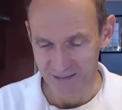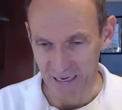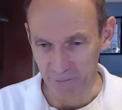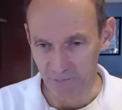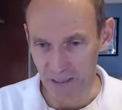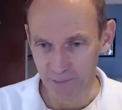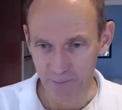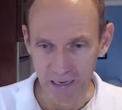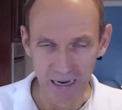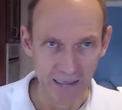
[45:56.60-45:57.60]
have
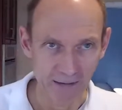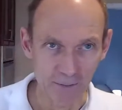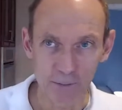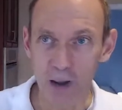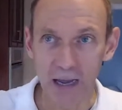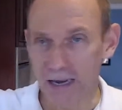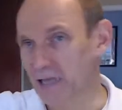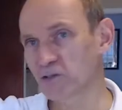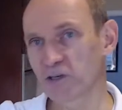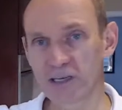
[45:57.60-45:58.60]
them, and by
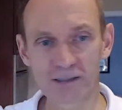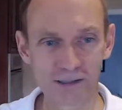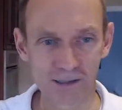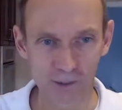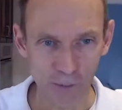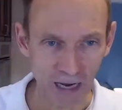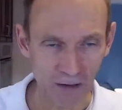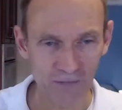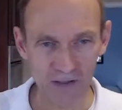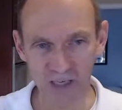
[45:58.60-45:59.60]
next year we
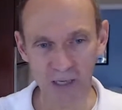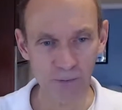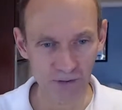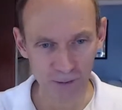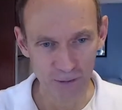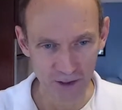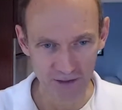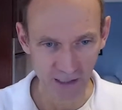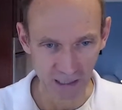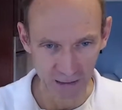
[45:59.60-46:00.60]
have the same
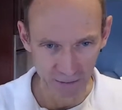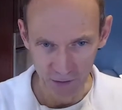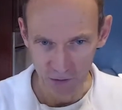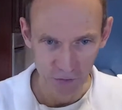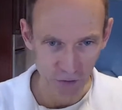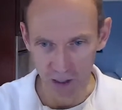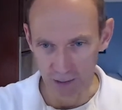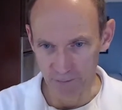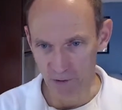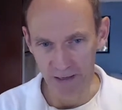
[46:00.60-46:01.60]
resolutions again. So
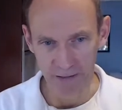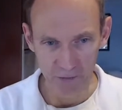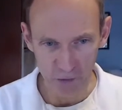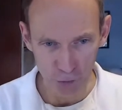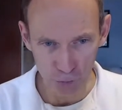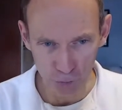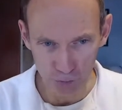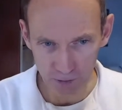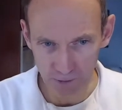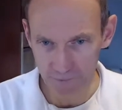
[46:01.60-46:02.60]
I'm trying to